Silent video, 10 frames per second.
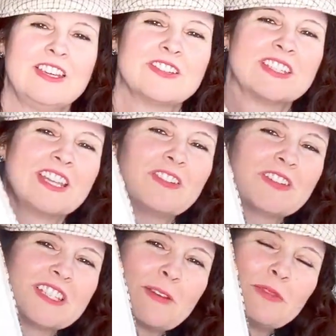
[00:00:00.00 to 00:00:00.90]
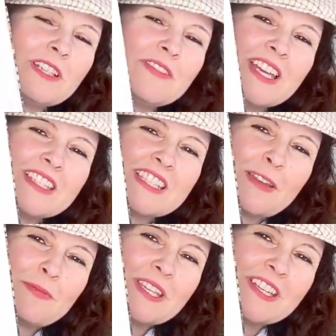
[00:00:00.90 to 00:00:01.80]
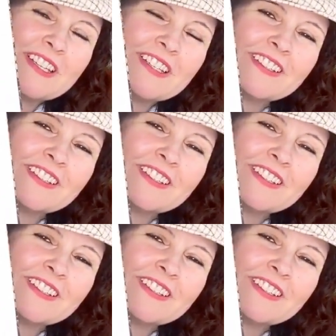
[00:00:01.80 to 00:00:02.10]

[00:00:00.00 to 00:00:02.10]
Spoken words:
here's another example of that sepia